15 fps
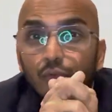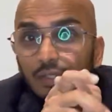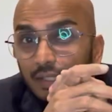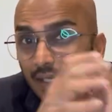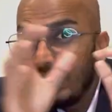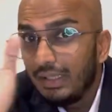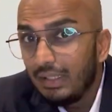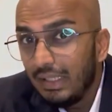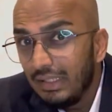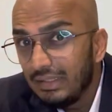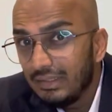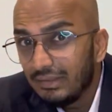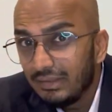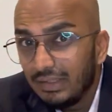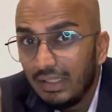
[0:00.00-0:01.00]
great
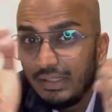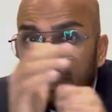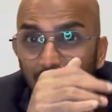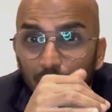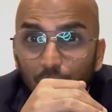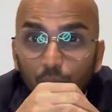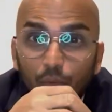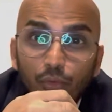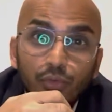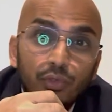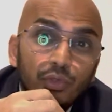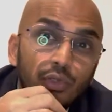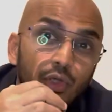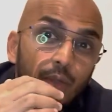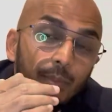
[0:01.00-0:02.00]
things. They'll tell you, oh, you
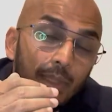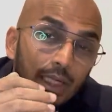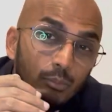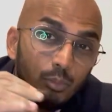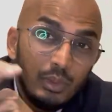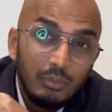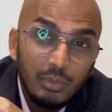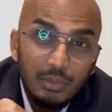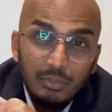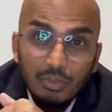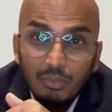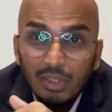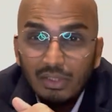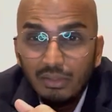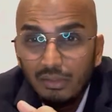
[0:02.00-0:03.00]
know, your apartment will be
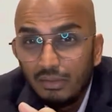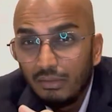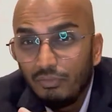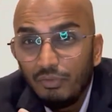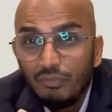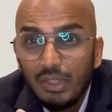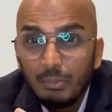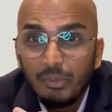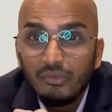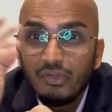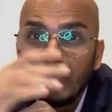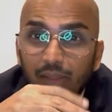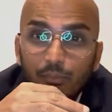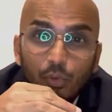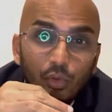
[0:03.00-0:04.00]
worth
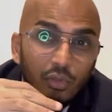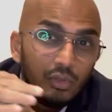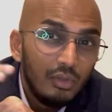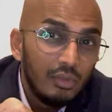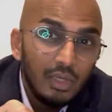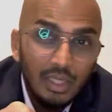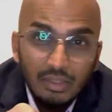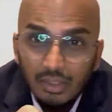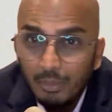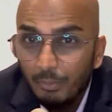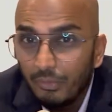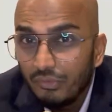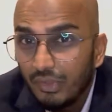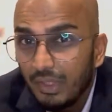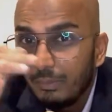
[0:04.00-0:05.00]
50% more or
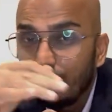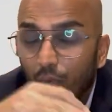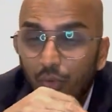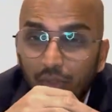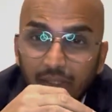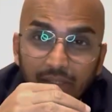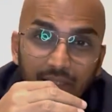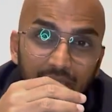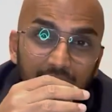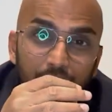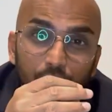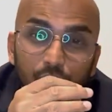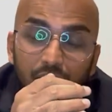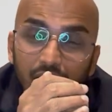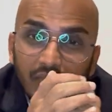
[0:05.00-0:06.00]
100% more. And they give
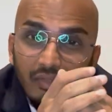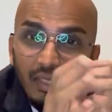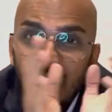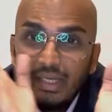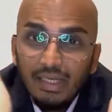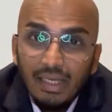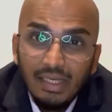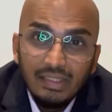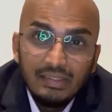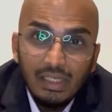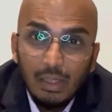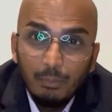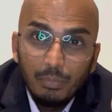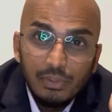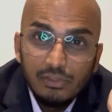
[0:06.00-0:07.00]
you these
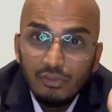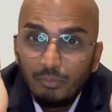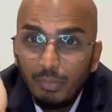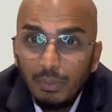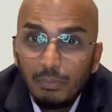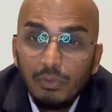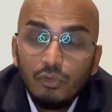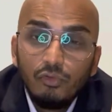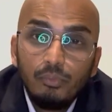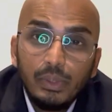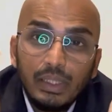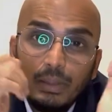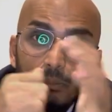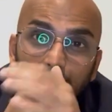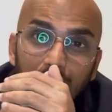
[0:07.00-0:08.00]
examples of people who've
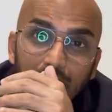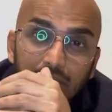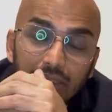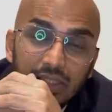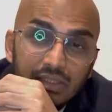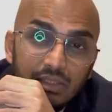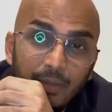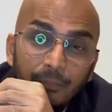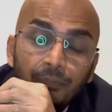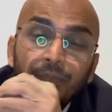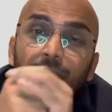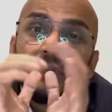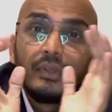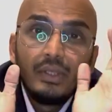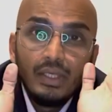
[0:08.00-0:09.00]
become millionaires.
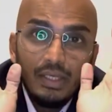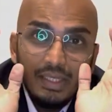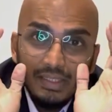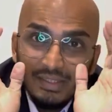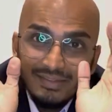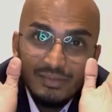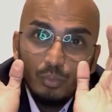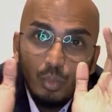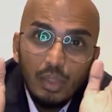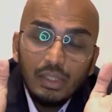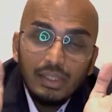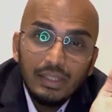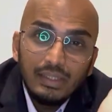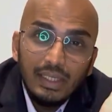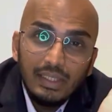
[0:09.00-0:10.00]
It doesn't work
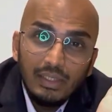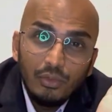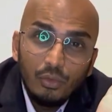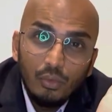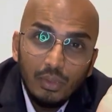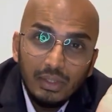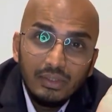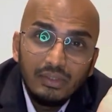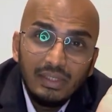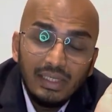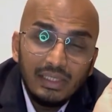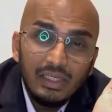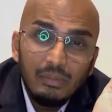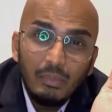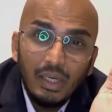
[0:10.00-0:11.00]
like that in Goa. The
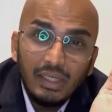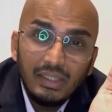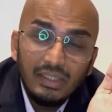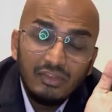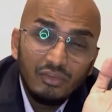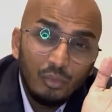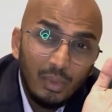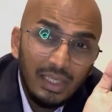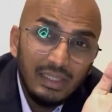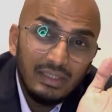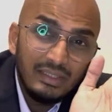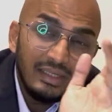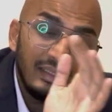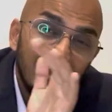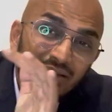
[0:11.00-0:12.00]
rental market is quite
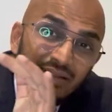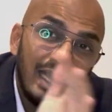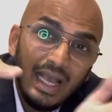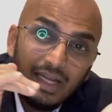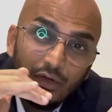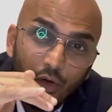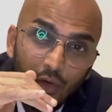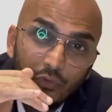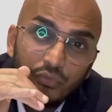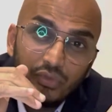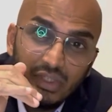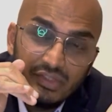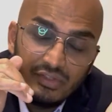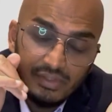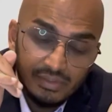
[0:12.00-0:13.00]
sad off
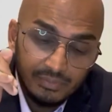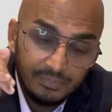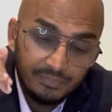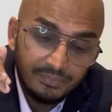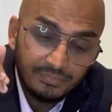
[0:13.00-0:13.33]
season.